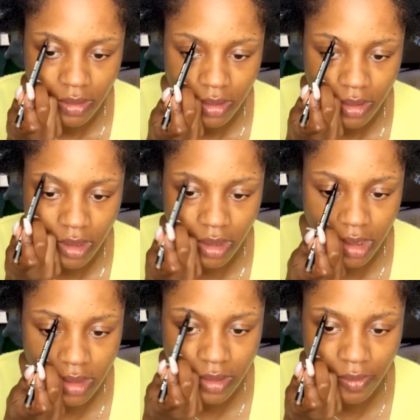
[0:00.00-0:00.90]

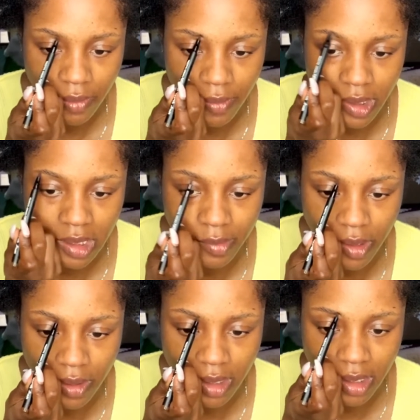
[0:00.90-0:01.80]
is
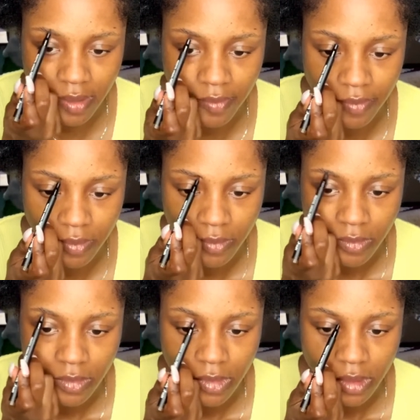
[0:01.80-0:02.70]
Oluwadamilola
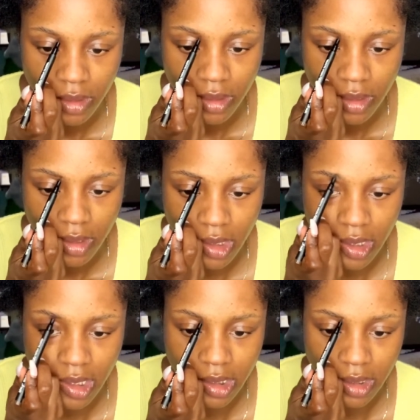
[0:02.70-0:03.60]

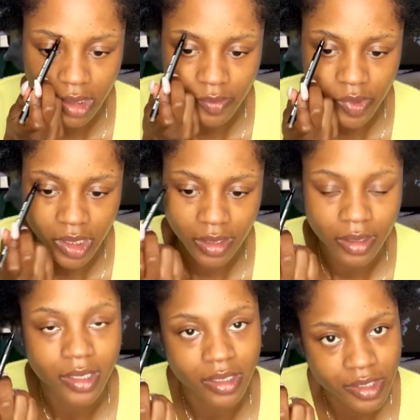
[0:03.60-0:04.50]
Adedamola
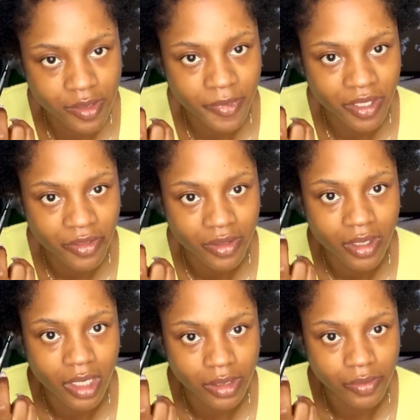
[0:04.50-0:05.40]
Elizabeth
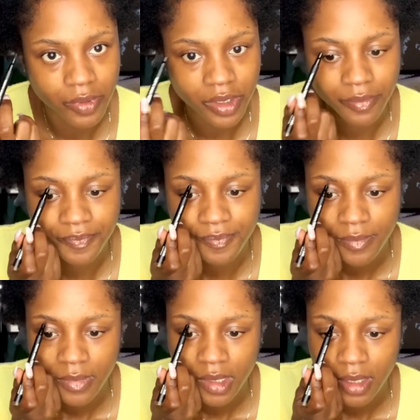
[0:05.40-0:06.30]
Adewi,
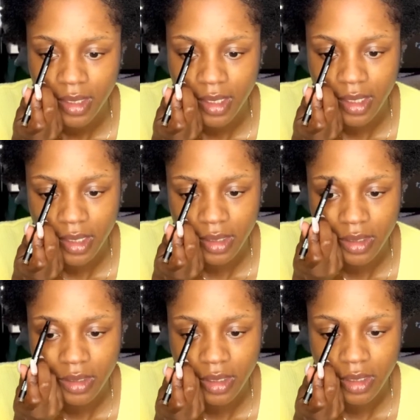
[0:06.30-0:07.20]

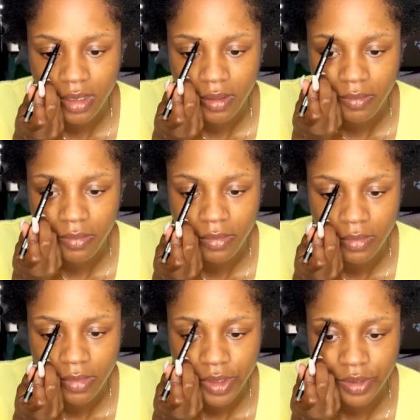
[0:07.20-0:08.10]
and
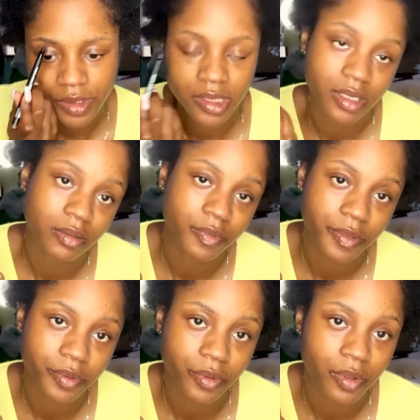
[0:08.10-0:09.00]
shortened,
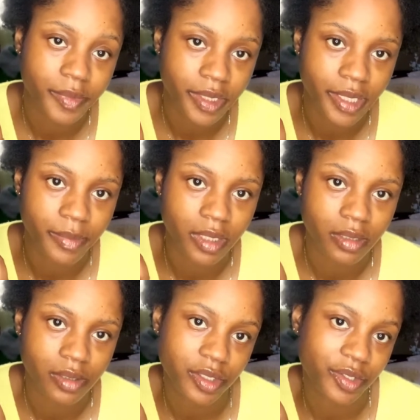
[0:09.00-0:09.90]
people call me Dami,
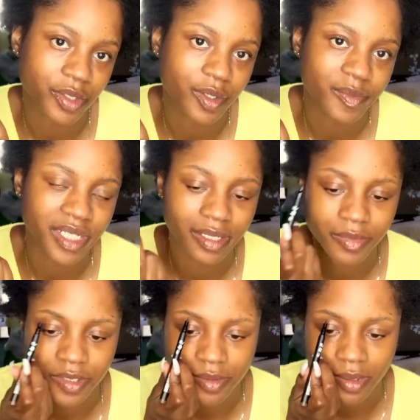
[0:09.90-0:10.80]
so you can call me
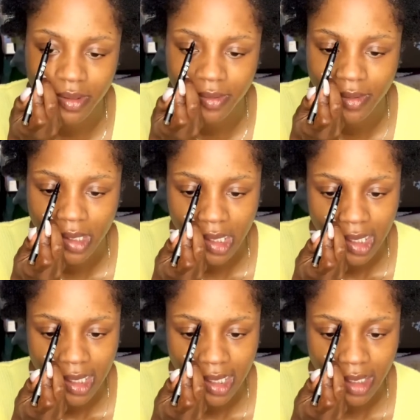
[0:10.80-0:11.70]
Dami as well.
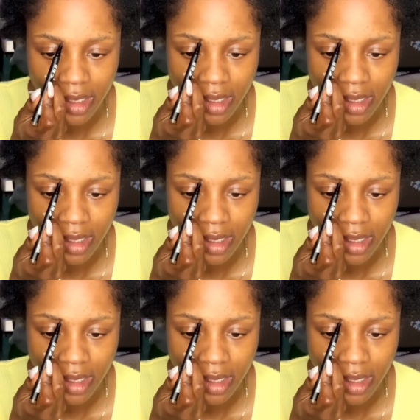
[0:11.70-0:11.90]
And